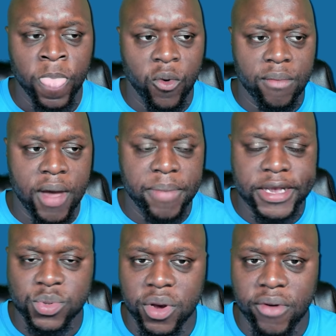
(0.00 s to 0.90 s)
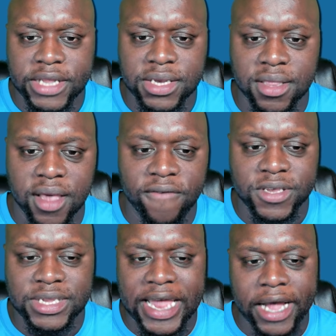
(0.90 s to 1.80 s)
One of my biggest regrets in life
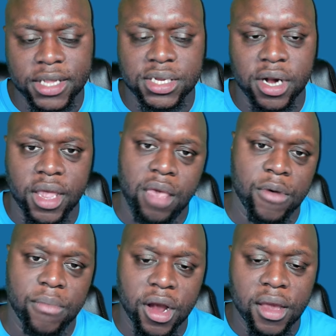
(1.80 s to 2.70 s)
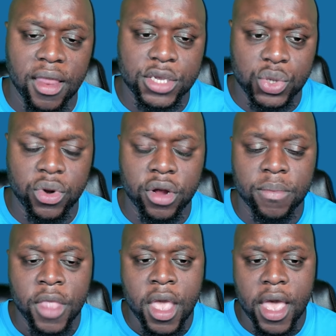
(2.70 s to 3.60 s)
is not starting email marketing sooner,
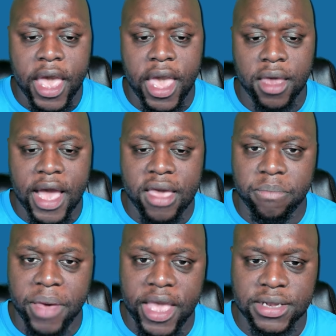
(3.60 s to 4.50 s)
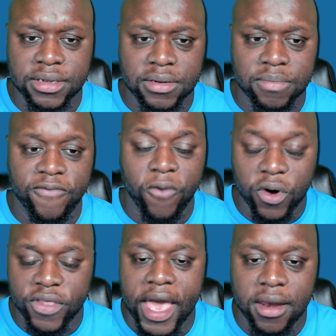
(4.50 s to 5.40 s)
and I am paying for
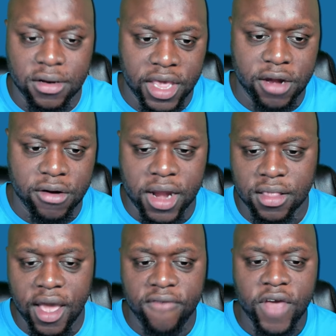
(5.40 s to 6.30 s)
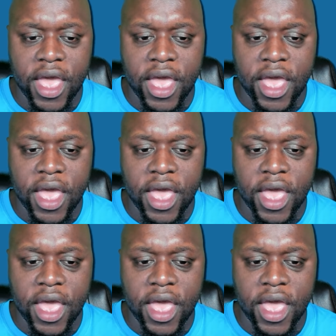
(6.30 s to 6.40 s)
that later on in life.